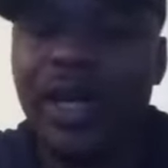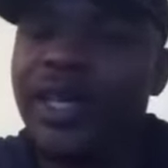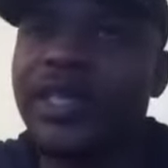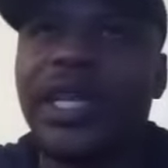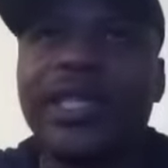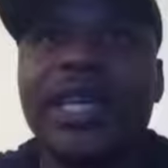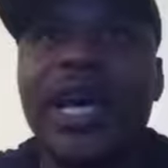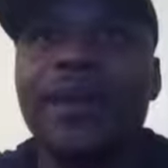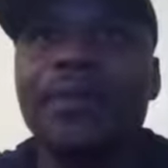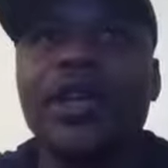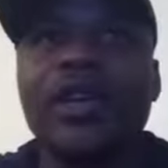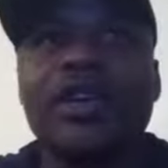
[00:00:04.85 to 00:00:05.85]
It's that time
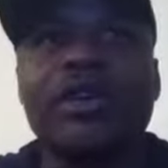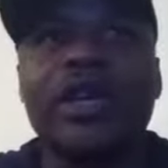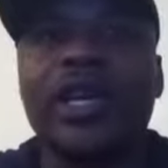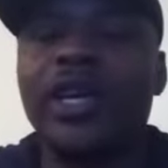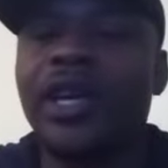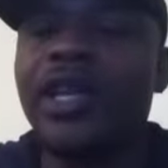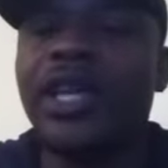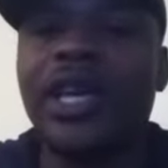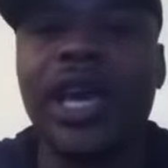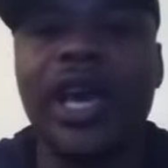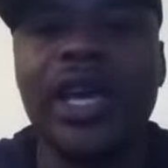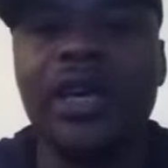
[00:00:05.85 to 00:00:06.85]
of the year again, the
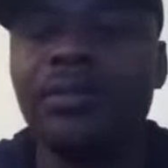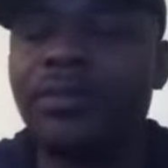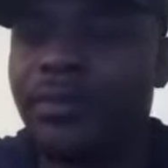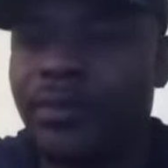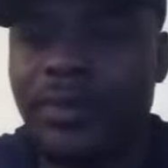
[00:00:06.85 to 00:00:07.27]
game.